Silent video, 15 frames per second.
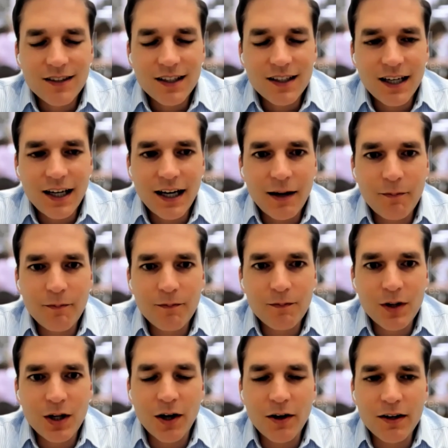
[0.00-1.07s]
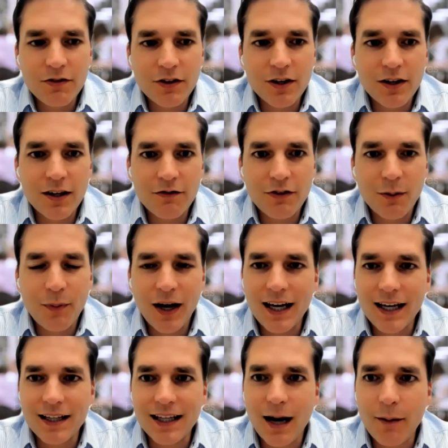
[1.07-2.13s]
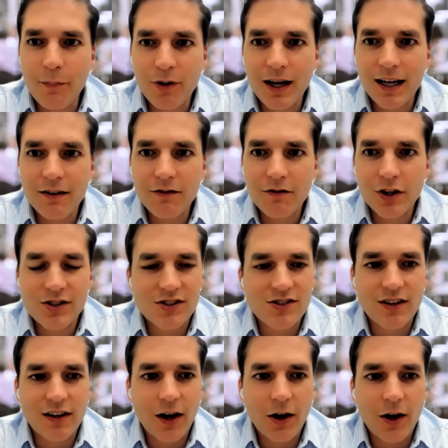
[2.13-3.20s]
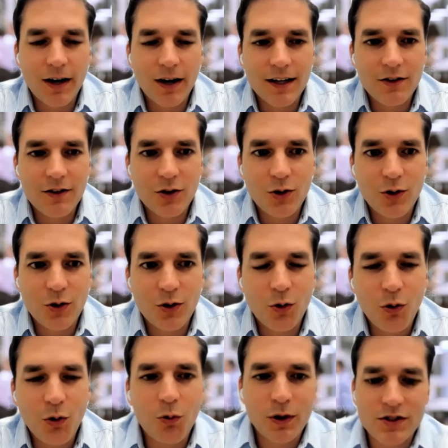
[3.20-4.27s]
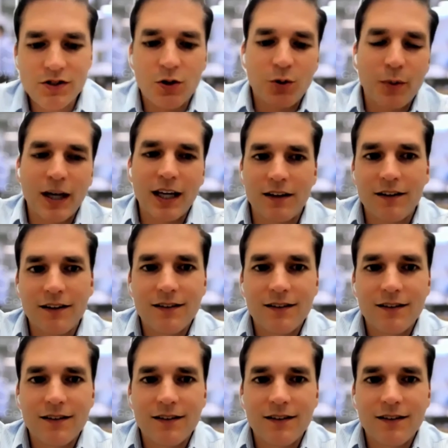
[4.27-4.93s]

if you're paying at the upper end versus the lower end, or what does it all mean?